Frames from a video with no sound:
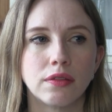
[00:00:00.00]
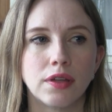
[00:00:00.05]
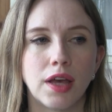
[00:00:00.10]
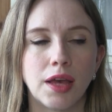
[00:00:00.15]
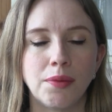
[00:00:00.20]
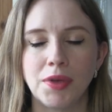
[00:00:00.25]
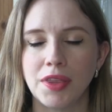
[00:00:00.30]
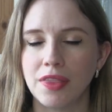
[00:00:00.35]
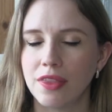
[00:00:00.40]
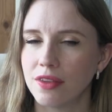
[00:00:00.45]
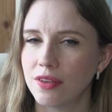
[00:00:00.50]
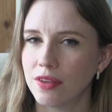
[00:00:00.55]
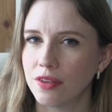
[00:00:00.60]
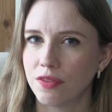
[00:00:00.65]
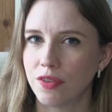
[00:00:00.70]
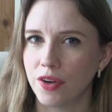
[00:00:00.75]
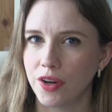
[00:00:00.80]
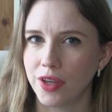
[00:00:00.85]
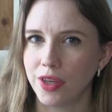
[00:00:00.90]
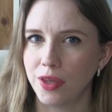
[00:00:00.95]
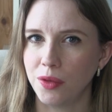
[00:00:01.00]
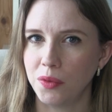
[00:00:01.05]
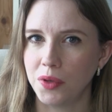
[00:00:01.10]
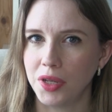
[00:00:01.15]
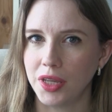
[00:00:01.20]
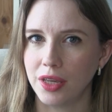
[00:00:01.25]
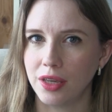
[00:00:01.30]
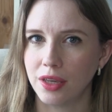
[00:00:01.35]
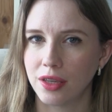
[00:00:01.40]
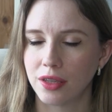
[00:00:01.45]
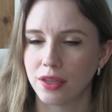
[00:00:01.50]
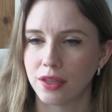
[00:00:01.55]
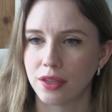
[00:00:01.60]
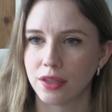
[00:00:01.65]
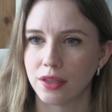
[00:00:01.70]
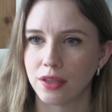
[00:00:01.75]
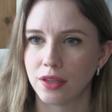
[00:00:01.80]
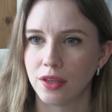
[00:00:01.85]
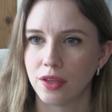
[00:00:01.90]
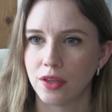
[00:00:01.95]
I mean, this is very unique.
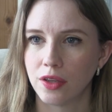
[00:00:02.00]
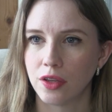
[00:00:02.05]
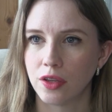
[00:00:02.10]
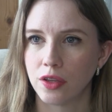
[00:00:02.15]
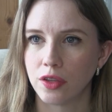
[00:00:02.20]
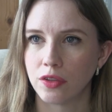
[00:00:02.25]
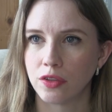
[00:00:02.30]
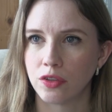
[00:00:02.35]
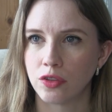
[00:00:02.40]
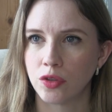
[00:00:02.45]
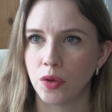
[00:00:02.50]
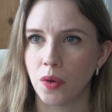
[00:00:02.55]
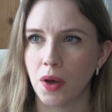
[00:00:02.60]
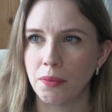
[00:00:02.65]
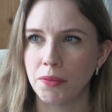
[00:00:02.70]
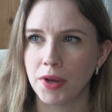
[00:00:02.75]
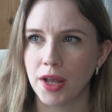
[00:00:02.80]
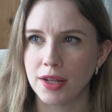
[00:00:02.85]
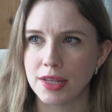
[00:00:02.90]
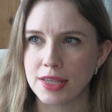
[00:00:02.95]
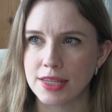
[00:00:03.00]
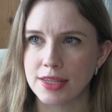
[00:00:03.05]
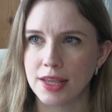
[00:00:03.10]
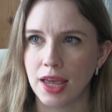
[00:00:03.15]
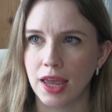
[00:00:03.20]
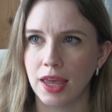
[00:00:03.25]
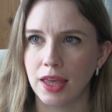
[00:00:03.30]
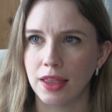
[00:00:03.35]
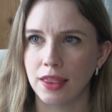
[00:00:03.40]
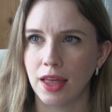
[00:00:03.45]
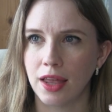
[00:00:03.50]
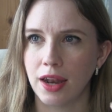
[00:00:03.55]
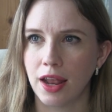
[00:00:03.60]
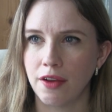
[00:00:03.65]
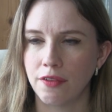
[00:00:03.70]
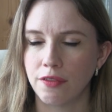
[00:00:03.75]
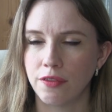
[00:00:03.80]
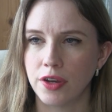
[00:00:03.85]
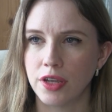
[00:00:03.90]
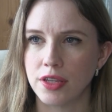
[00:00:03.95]
So I'm not saying that
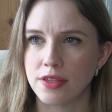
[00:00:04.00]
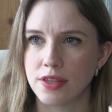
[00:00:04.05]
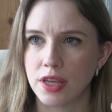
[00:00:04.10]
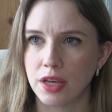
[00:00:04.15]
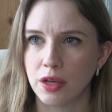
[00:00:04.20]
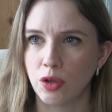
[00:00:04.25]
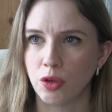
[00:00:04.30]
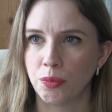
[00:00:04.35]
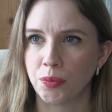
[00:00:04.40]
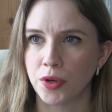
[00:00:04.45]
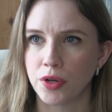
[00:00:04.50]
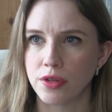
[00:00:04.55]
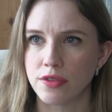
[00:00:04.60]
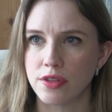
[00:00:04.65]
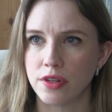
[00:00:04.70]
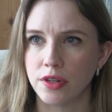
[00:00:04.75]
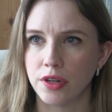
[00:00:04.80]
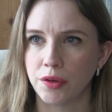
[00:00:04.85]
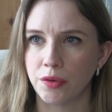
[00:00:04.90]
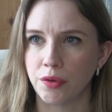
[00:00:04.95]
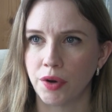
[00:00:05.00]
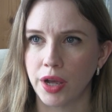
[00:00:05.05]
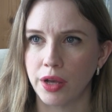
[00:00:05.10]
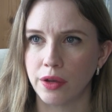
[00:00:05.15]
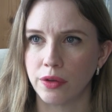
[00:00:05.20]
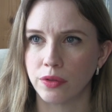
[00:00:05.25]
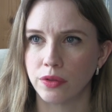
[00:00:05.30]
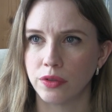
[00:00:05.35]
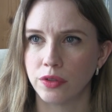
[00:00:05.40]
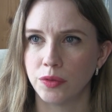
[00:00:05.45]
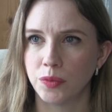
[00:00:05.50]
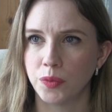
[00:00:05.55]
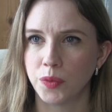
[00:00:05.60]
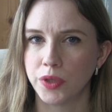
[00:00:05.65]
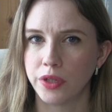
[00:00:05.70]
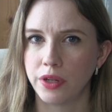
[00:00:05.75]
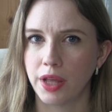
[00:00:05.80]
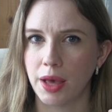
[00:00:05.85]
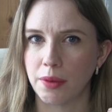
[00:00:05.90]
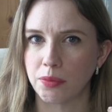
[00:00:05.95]
every single person around
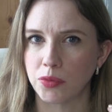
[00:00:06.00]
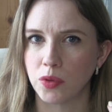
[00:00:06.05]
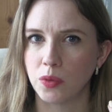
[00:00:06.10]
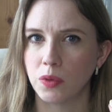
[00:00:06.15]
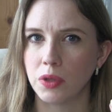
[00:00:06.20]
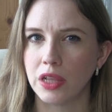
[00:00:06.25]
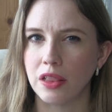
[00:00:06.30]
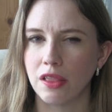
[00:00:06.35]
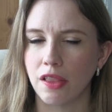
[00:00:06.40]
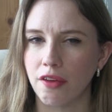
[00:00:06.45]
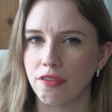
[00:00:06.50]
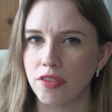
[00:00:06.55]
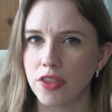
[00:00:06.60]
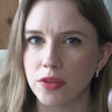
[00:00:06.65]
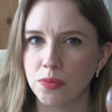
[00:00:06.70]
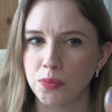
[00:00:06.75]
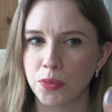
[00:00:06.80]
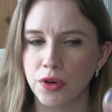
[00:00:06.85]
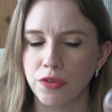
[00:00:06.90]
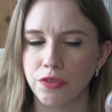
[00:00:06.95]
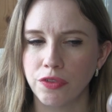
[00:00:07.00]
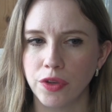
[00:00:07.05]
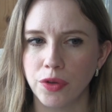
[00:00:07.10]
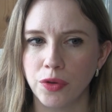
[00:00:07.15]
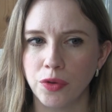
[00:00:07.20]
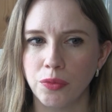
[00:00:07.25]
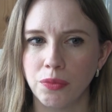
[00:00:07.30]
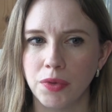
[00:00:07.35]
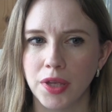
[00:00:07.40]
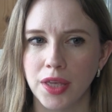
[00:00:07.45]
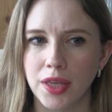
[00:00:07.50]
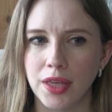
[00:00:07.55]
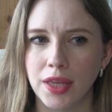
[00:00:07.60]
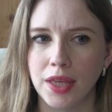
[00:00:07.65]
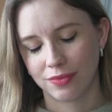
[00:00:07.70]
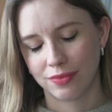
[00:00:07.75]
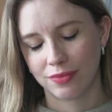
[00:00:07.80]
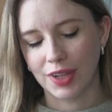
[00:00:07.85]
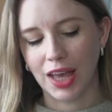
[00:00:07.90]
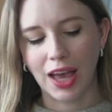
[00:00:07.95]
would absolutely love this perfume.
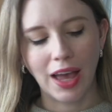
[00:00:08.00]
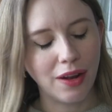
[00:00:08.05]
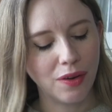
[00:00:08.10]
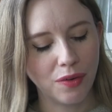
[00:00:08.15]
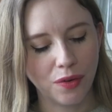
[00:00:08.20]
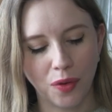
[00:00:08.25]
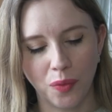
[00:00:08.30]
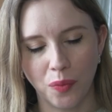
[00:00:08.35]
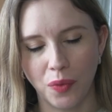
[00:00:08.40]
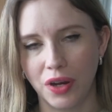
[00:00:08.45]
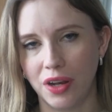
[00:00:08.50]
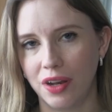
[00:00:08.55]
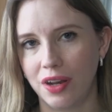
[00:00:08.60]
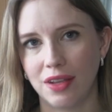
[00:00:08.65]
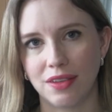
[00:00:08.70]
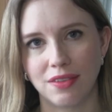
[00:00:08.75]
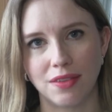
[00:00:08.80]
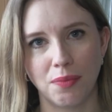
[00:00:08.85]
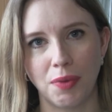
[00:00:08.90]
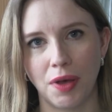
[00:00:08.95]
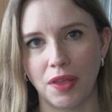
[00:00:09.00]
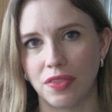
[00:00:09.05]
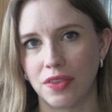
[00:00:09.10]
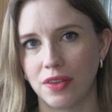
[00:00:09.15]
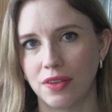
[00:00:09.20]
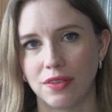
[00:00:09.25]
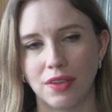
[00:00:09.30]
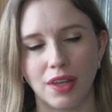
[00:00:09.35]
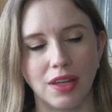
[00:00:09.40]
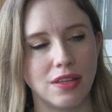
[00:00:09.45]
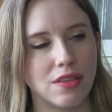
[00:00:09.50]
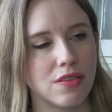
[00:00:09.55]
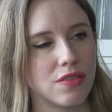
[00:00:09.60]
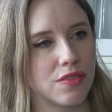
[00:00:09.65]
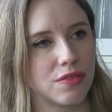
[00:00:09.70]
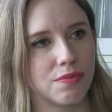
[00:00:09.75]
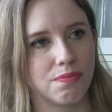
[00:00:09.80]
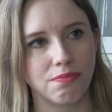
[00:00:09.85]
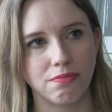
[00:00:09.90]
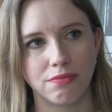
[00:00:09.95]
I don't know what it is about this.
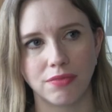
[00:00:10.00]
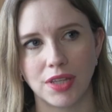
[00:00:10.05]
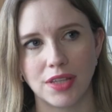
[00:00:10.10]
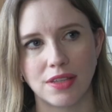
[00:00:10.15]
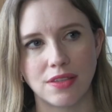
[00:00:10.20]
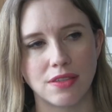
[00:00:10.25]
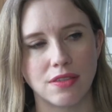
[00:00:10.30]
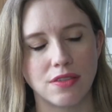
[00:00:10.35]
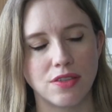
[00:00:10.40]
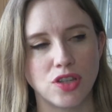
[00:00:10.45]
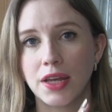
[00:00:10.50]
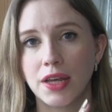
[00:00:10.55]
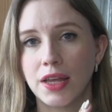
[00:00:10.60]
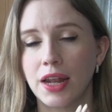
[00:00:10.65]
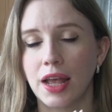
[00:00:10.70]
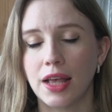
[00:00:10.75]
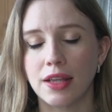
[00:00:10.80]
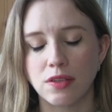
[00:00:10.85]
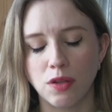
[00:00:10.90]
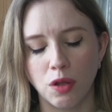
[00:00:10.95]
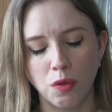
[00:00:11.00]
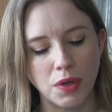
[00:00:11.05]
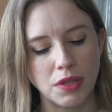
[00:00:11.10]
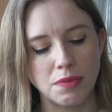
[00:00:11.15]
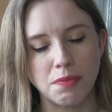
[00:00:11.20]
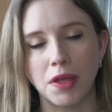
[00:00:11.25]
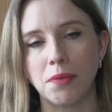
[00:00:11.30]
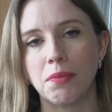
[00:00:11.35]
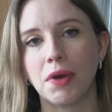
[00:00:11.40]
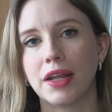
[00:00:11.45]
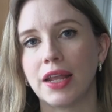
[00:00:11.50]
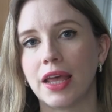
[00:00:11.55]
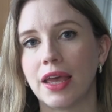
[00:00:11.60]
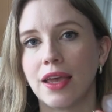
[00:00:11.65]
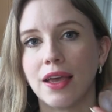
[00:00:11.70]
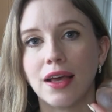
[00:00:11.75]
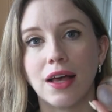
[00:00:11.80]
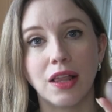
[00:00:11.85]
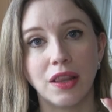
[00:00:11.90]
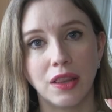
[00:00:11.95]
It's just, it has always made my
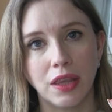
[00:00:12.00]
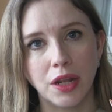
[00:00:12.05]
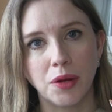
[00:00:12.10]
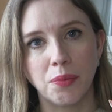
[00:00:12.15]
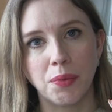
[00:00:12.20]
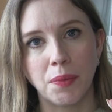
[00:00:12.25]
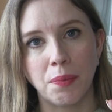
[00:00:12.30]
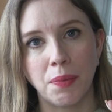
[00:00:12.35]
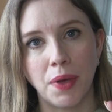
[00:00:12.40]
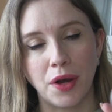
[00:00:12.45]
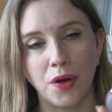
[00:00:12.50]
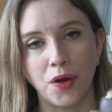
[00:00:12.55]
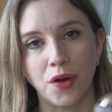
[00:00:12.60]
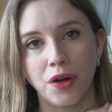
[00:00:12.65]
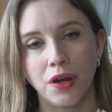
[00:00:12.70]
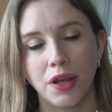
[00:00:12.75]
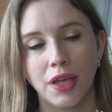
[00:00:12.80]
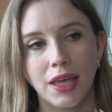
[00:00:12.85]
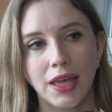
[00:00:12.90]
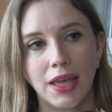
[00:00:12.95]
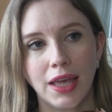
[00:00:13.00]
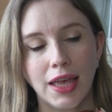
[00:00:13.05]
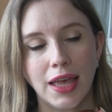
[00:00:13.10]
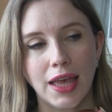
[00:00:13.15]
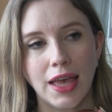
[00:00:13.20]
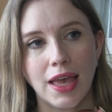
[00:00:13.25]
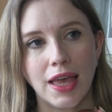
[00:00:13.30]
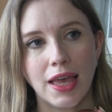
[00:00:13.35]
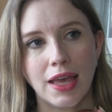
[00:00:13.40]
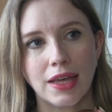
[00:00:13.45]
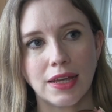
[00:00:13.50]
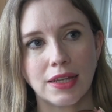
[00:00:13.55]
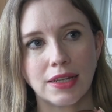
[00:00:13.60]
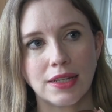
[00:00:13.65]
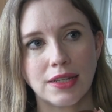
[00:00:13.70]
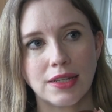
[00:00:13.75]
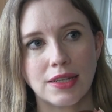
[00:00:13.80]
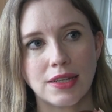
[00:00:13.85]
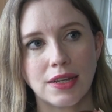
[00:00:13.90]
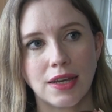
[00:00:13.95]
day a little bit better.
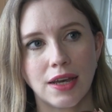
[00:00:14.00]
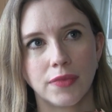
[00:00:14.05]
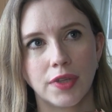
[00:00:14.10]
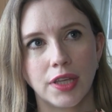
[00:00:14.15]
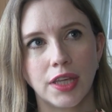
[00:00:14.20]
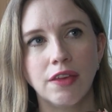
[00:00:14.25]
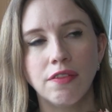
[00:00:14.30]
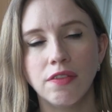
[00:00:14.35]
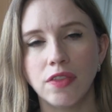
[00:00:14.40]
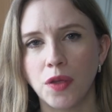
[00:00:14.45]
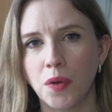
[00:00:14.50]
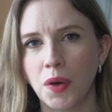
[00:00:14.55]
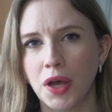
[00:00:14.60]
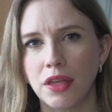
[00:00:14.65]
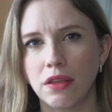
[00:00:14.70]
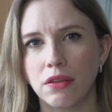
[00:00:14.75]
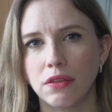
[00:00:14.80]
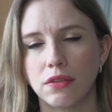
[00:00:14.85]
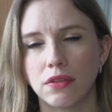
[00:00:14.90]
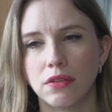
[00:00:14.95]
And even though I